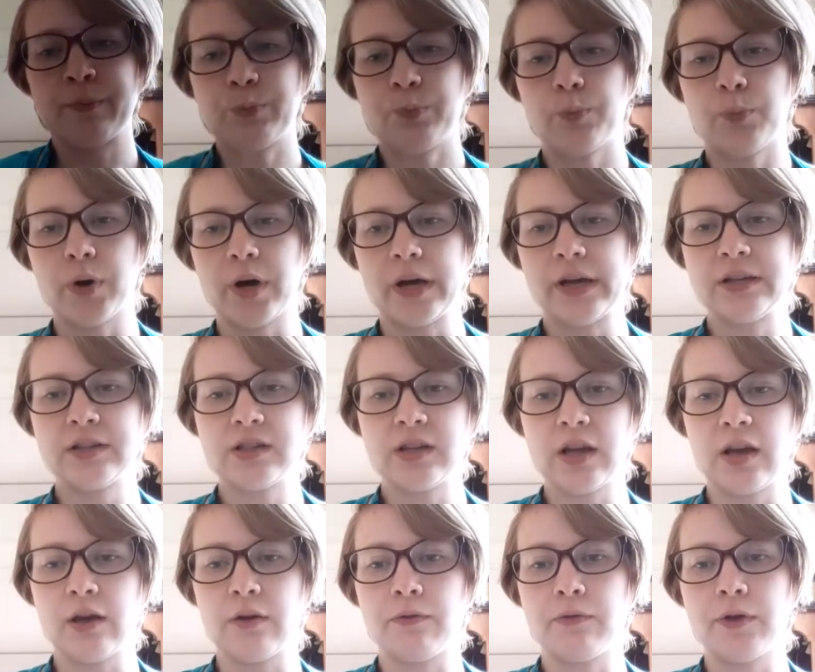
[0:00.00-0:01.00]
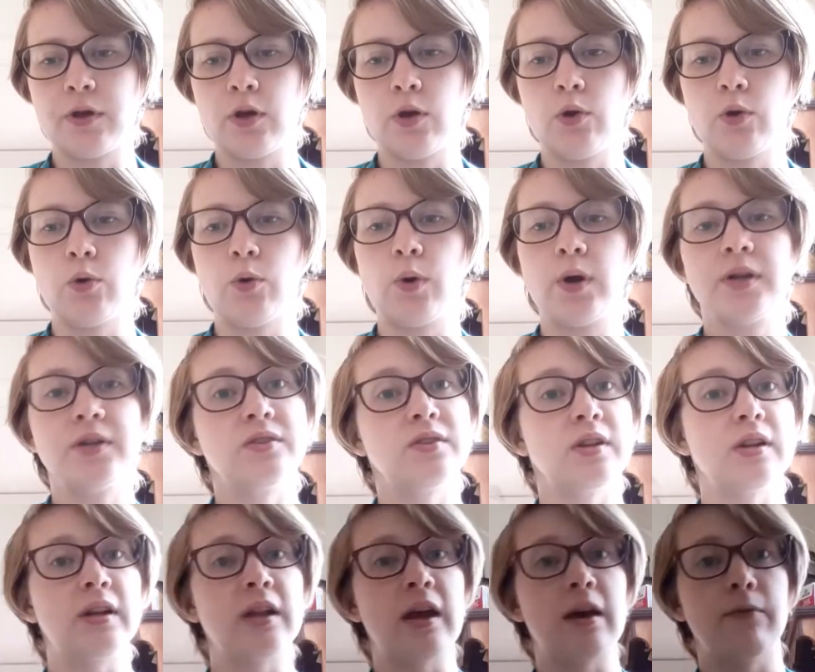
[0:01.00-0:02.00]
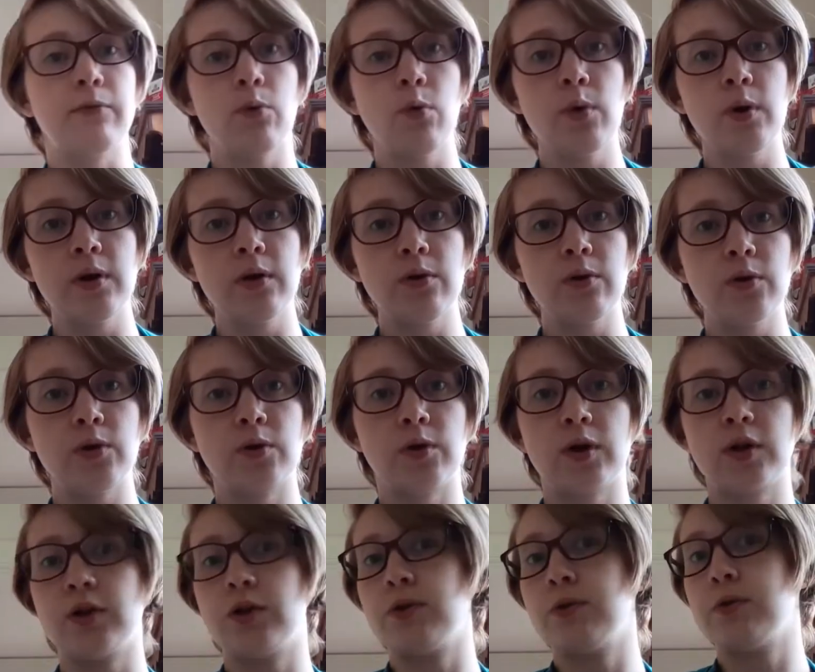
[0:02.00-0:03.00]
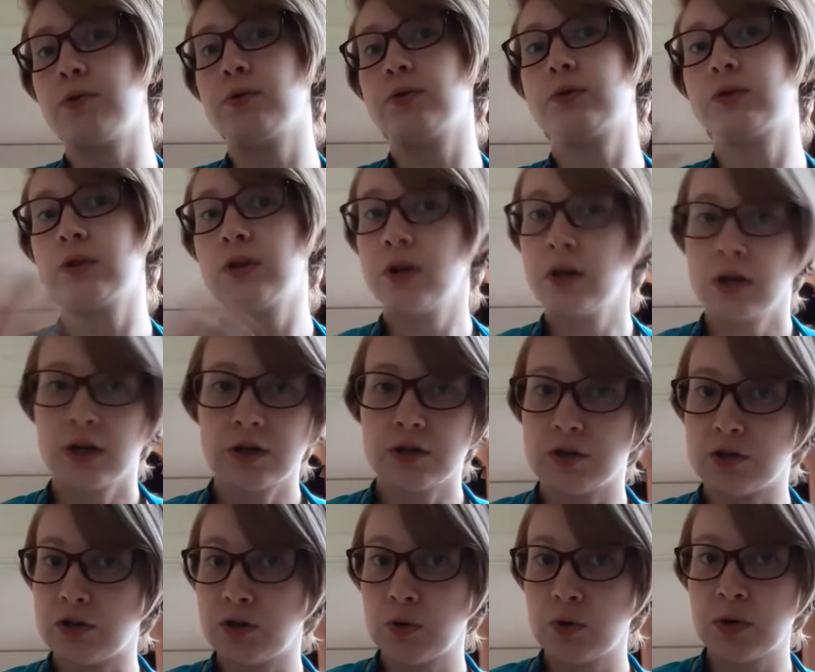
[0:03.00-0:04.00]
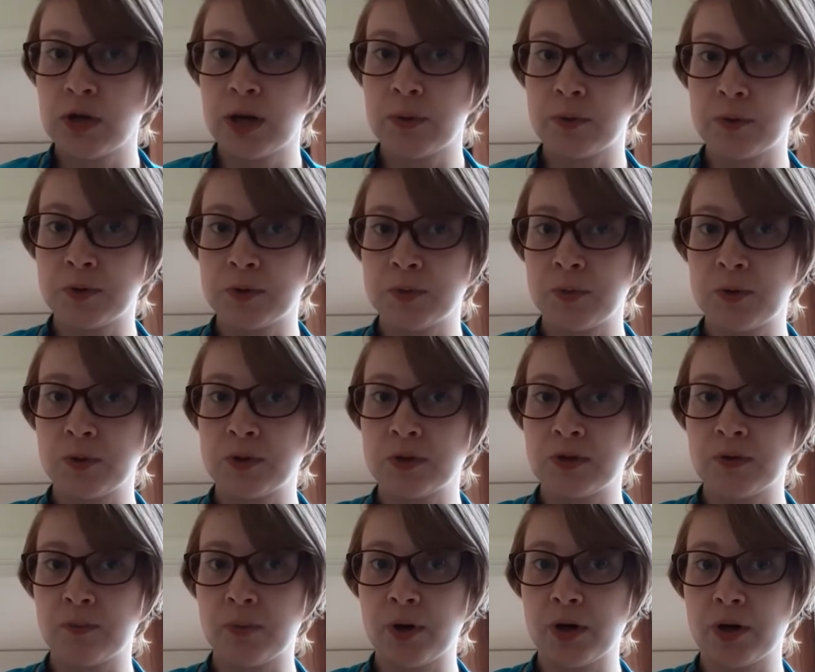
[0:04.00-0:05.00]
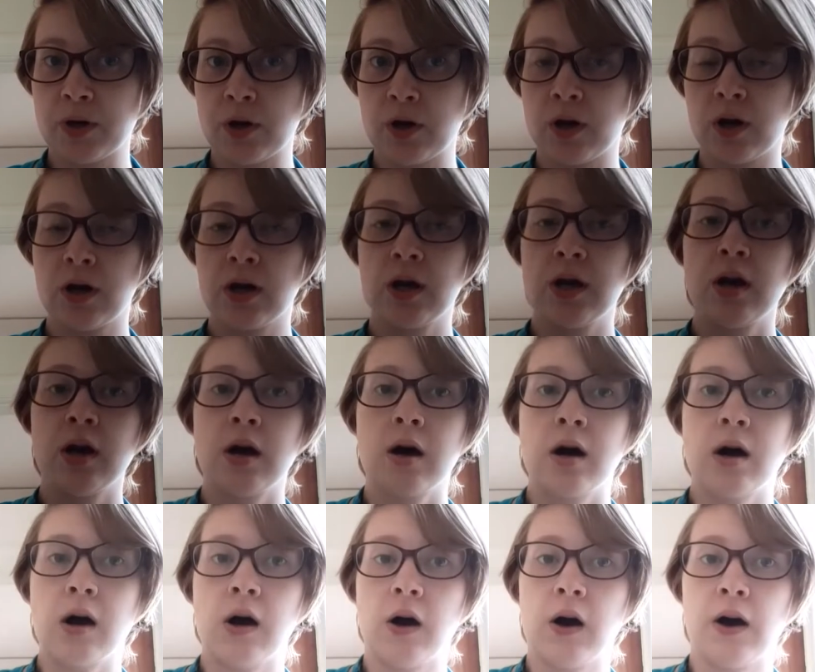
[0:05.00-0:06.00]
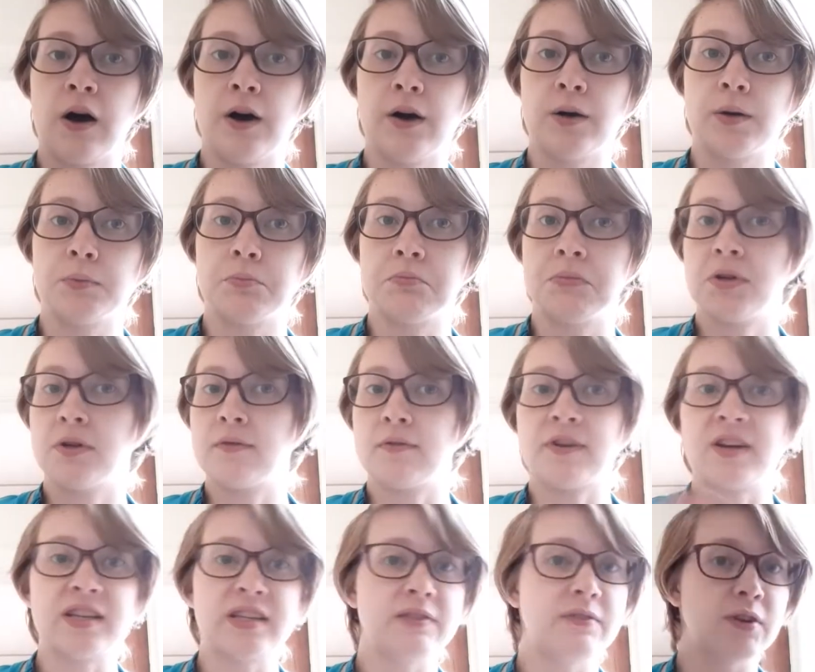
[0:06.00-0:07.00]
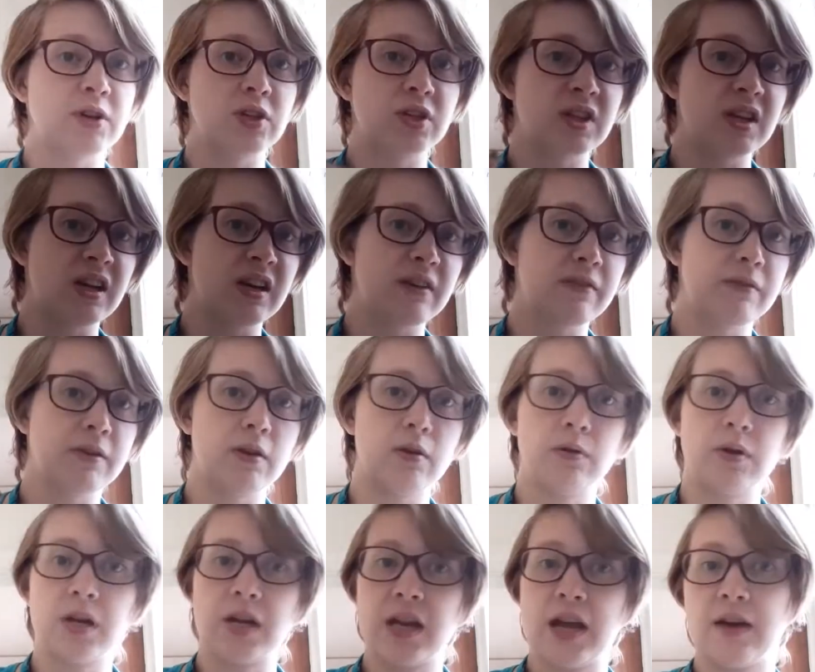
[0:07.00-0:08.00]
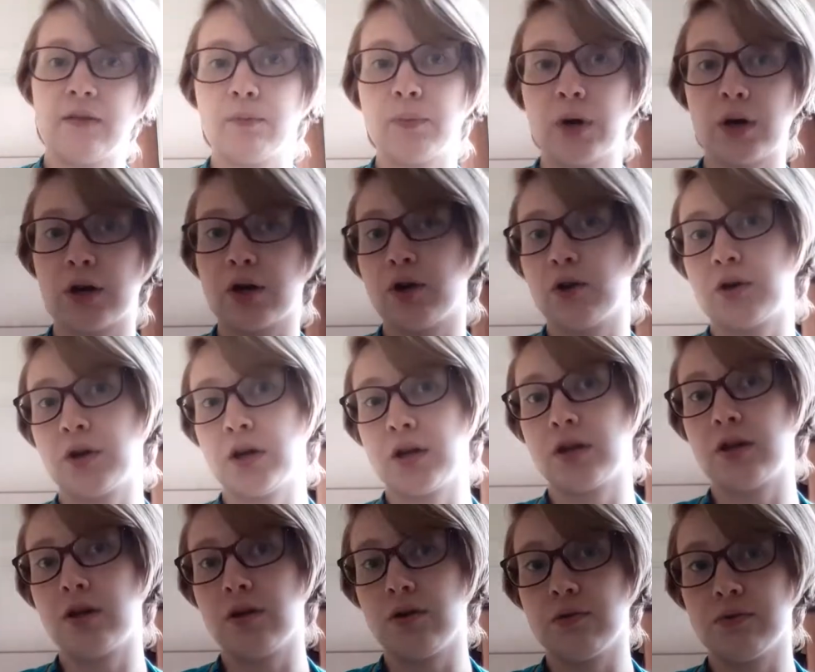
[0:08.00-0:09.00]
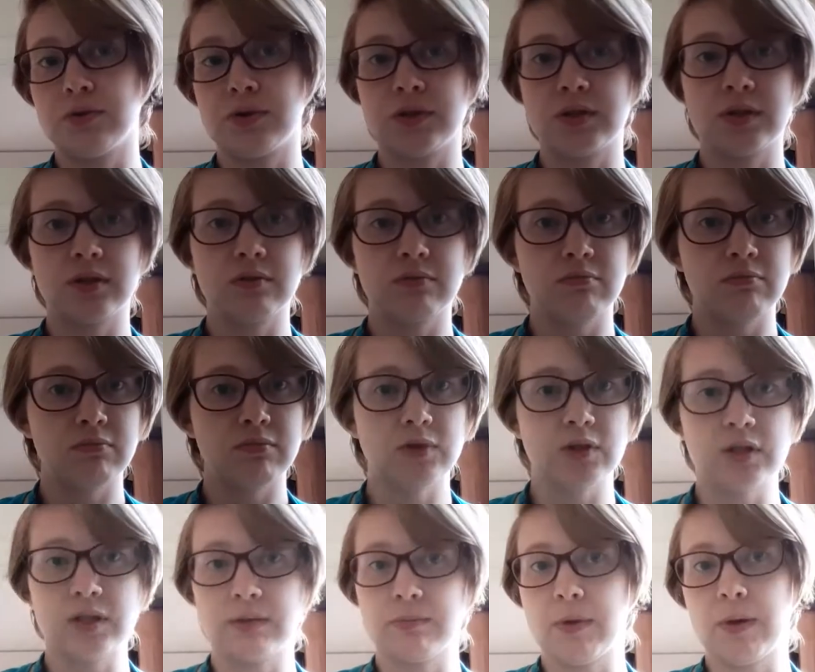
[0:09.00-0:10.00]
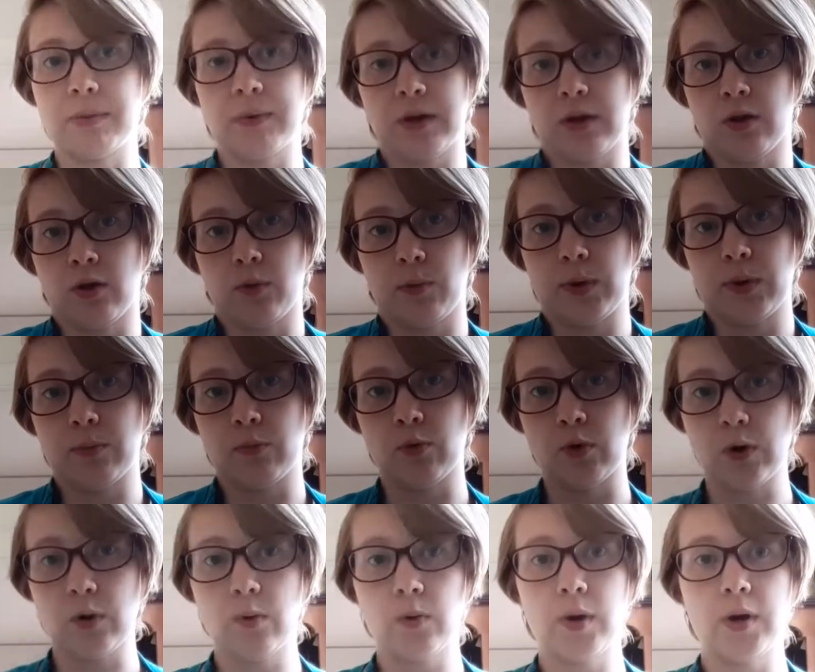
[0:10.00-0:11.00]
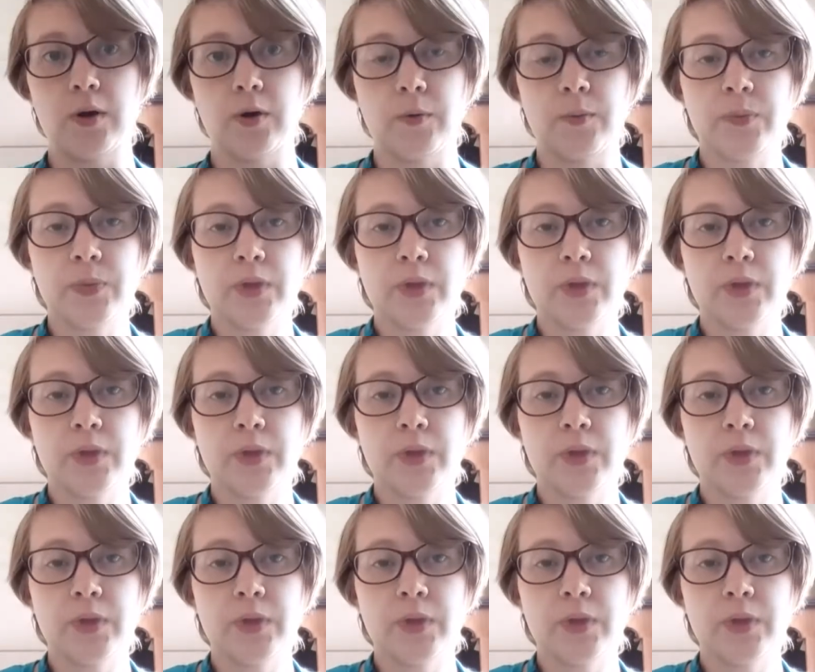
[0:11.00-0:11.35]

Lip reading: But if you didn't have oil, you could use just 2 tablespoons of butter. And vice versa. If you didn't have butter, you could use just maybe a little bit more oil.